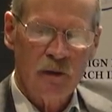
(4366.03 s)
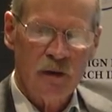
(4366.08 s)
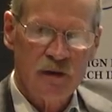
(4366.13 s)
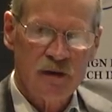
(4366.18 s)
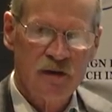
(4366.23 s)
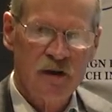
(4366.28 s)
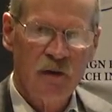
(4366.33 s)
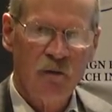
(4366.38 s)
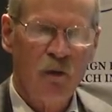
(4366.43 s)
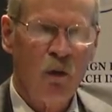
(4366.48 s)

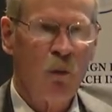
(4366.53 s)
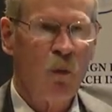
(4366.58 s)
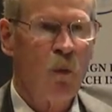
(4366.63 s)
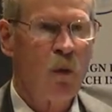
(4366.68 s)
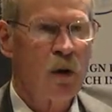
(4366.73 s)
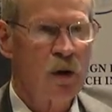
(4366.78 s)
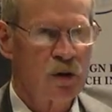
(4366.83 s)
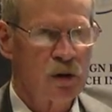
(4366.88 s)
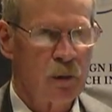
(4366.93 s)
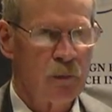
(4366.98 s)
civil
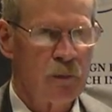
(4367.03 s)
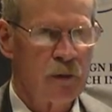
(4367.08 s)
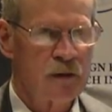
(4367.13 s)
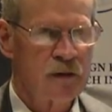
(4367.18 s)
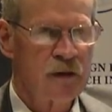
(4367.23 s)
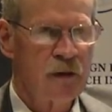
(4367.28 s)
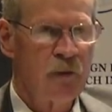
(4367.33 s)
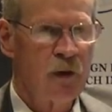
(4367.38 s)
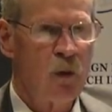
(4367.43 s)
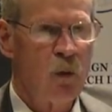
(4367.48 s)
worship, the
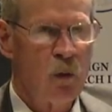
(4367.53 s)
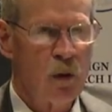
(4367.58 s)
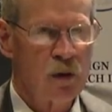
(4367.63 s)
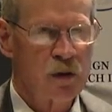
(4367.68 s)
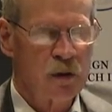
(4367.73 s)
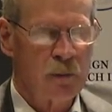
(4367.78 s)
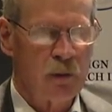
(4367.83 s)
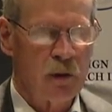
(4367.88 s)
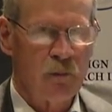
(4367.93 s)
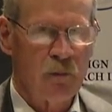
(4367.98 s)
civic
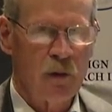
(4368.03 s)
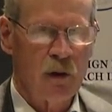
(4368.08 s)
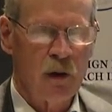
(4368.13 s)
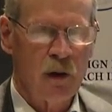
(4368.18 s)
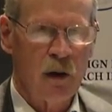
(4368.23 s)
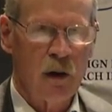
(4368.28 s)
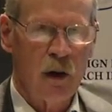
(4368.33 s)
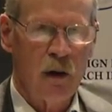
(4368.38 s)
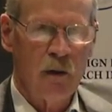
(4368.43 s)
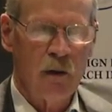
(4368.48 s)
worship
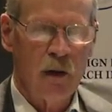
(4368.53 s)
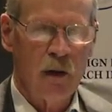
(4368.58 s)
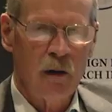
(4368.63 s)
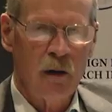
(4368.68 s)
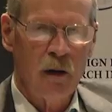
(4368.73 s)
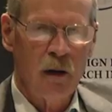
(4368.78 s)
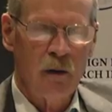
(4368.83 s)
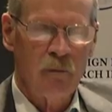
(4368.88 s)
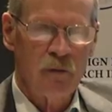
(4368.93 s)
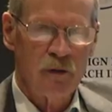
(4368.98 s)

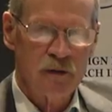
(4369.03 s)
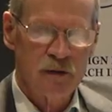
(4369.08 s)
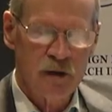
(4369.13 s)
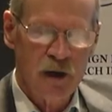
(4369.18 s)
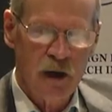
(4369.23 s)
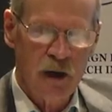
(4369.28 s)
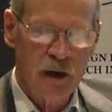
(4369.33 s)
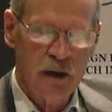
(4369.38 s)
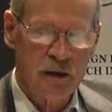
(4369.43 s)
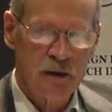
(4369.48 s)
of the
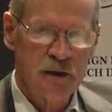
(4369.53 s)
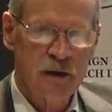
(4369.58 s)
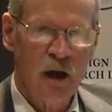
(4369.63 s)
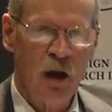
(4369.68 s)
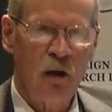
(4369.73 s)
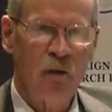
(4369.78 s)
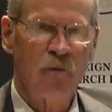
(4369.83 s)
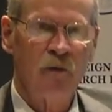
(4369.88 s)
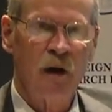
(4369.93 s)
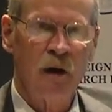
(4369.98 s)
city
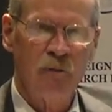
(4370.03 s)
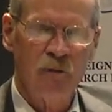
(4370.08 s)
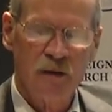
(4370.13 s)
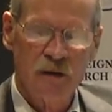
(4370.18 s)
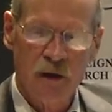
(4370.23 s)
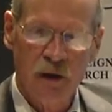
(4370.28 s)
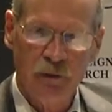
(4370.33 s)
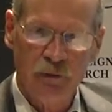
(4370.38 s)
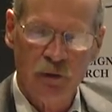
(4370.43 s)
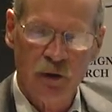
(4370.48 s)
itself and of
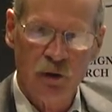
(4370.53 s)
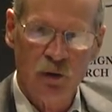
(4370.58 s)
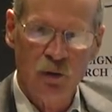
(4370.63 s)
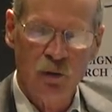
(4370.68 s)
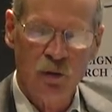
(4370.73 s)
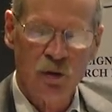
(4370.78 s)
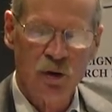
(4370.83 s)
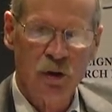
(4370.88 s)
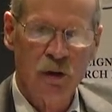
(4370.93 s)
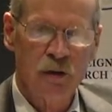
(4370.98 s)
its
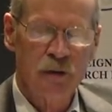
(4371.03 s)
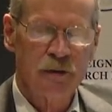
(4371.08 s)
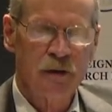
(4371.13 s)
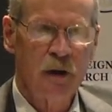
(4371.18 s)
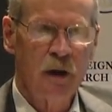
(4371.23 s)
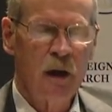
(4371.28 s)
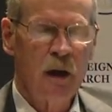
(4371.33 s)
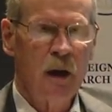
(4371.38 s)
institutions,